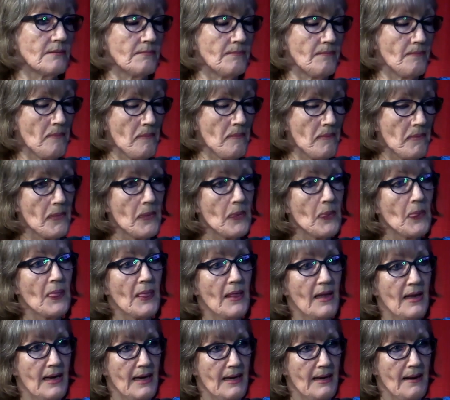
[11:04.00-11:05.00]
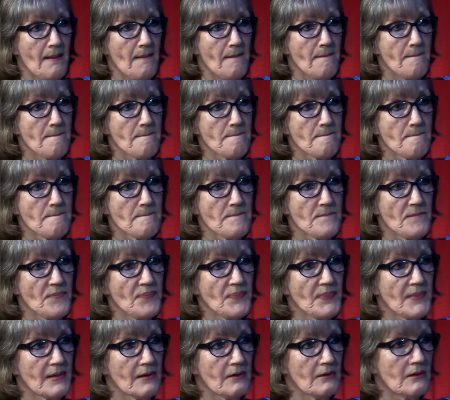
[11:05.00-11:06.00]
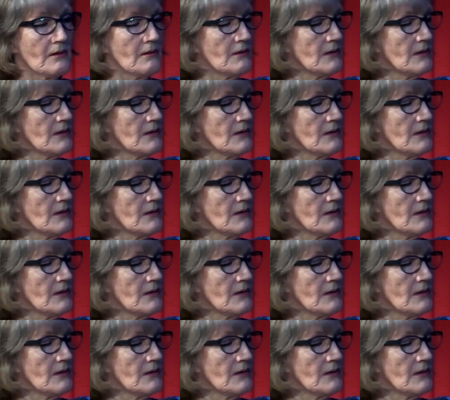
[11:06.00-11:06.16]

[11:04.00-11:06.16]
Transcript: Even you as a visitor, as a tourist.